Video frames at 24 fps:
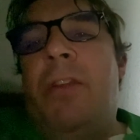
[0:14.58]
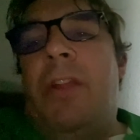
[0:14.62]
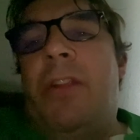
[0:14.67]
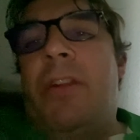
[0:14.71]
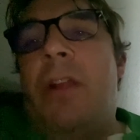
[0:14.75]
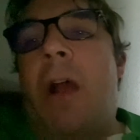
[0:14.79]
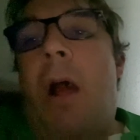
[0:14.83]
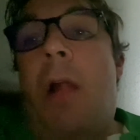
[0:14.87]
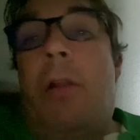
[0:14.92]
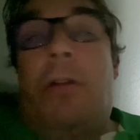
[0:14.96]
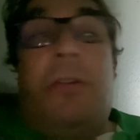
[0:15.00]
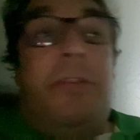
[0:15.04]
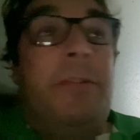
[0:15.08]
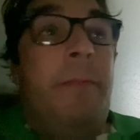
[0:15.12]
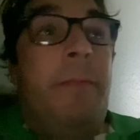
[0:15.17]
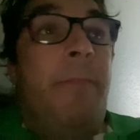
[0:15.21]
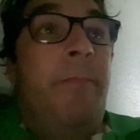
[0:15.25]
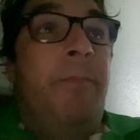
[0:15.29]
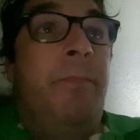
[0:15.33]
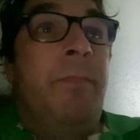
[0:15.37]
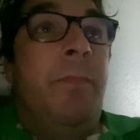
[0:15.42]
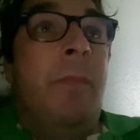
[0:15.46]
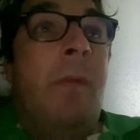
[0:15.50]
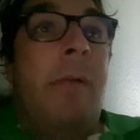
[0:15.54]

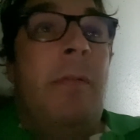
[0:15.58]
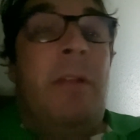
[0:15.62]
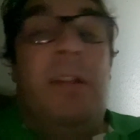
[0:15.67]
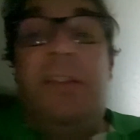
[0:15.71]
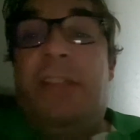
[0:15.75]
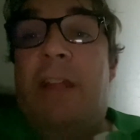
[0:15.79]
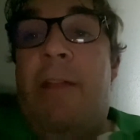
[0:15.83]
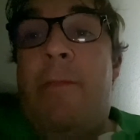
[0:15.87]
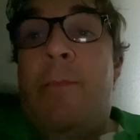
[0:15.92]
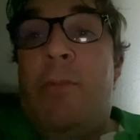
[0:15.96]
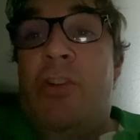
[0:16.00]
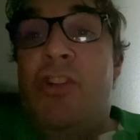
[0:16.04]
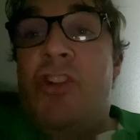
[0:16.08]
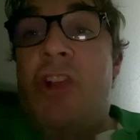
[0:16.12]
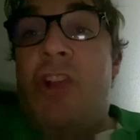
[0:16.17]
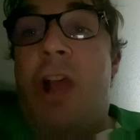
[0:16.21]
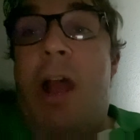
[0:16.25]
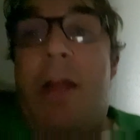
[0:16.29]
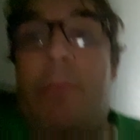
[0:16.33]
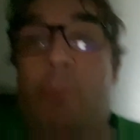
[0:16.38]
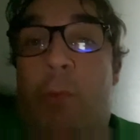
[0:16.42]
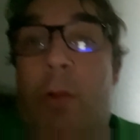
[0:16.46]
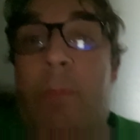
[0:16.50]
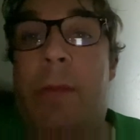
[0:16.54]
Let's give him a
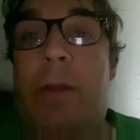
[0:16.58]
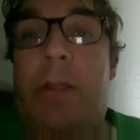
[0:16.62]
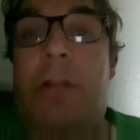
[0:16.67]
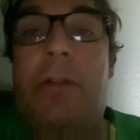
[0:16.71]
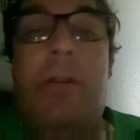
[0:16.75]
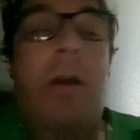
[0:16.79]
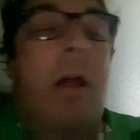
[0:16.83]
shot, $1 million.